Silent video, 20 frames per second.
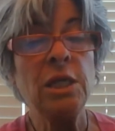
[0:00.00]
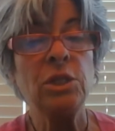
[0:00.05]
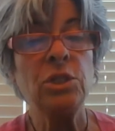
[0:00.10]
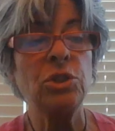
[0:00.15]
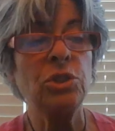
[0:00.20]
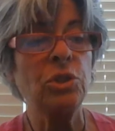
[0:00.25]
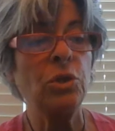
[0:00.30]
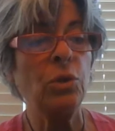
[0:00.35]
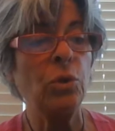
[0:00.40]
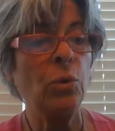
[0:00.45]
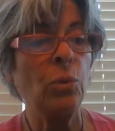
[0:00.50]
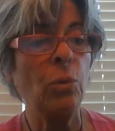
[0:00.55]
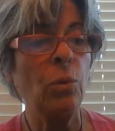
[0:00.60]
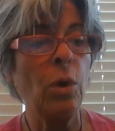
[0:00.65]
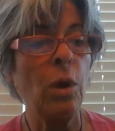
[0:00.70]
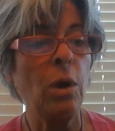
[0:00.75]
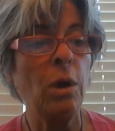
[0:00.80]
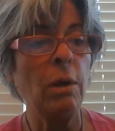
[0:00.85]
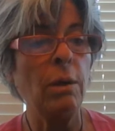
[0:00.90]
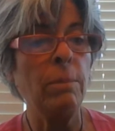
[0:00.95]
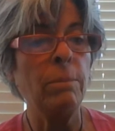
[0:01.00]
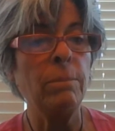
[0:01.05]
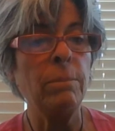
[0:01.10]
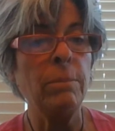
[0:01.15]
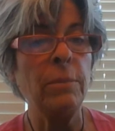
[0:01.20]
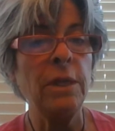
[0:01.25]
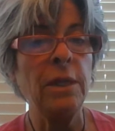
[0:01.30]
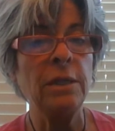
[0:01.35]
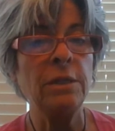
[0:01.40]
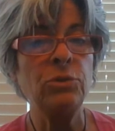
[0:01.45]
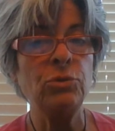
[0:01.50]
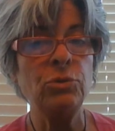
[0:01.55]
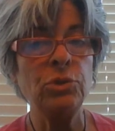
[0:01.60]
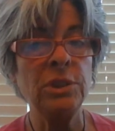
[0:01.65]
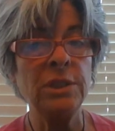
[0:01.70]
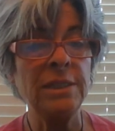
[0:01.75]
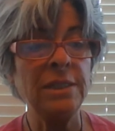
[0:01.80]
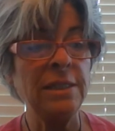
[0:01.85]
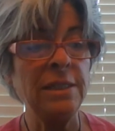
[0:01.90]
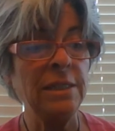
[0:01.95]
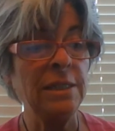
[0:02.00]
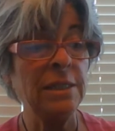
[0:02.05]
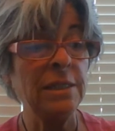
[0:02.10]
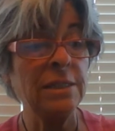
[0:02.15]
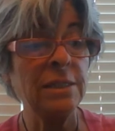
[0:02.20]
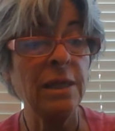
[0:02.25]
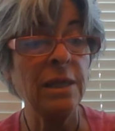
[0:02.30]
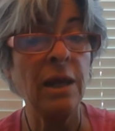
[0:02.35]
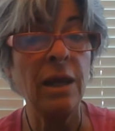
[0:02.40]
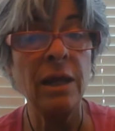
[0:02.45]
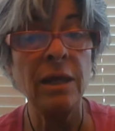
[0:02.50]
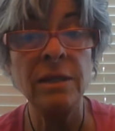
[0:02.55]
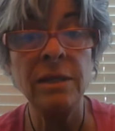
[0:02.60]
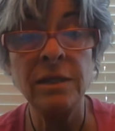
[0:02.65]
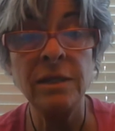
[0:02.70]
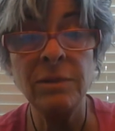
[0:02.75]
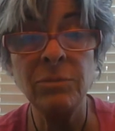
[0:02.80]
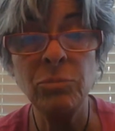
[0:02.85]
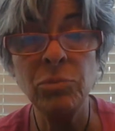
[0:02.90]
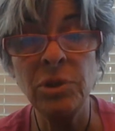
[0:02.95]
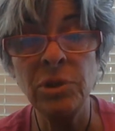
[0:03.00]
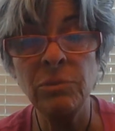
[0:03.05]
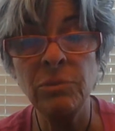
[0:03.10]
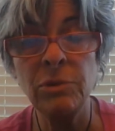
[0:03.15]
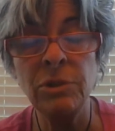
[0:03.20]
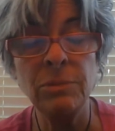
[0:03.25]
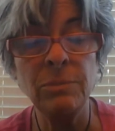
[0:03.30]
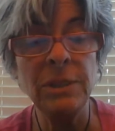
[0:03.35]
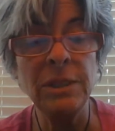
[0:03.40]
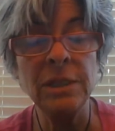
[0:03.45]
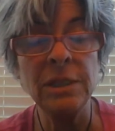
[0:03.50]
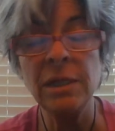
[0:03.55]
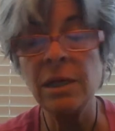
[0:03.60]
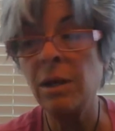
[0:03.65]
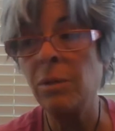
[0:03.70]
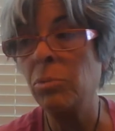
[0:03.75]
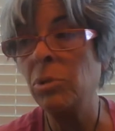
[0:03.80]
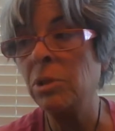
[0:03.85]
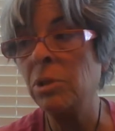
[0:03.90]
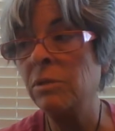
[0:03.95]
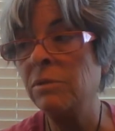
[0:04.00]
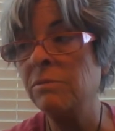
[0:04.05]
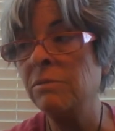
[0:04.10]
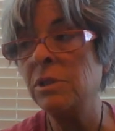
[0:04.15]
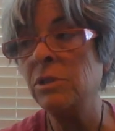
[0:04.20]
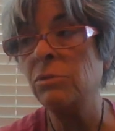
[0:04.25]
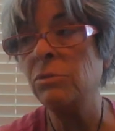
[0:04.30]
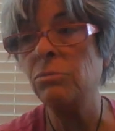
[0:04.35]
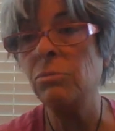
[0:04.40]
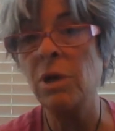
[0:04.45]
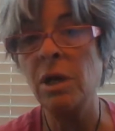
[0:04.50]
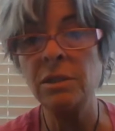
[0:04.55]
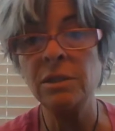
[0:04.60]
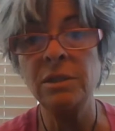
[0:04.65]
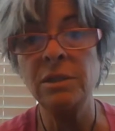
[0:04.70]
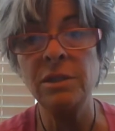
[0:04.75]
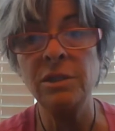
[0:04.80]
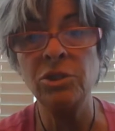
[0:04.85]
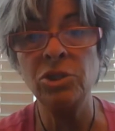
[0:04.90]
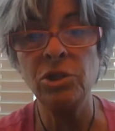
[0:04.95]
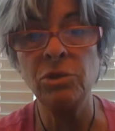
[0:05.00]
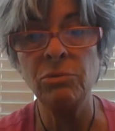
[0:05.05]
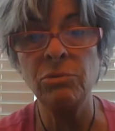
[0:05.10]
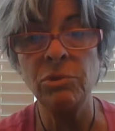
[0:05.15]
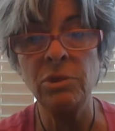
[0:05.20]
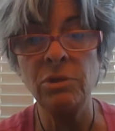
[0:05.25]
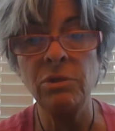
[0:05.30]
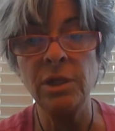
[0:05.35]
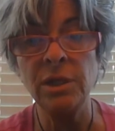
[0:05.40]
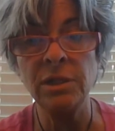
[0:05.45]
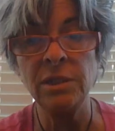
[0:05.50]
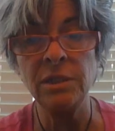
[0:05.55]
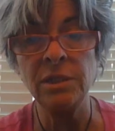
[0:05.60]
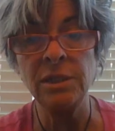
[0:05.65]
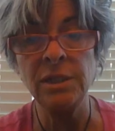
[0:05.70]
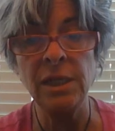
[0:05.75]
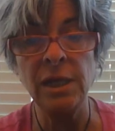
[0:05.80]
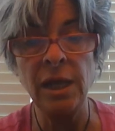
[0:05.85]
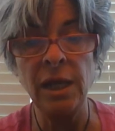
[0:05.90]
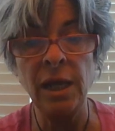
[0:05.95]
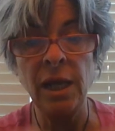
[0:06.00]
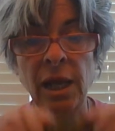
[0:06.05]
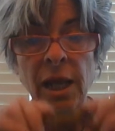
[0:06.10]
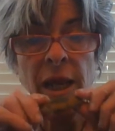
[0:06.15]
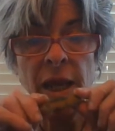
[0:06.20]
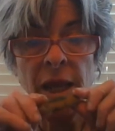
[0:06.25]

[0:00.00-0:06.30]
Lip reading: So interesting because I did bring with me a couple of little rocks to share with you guys today.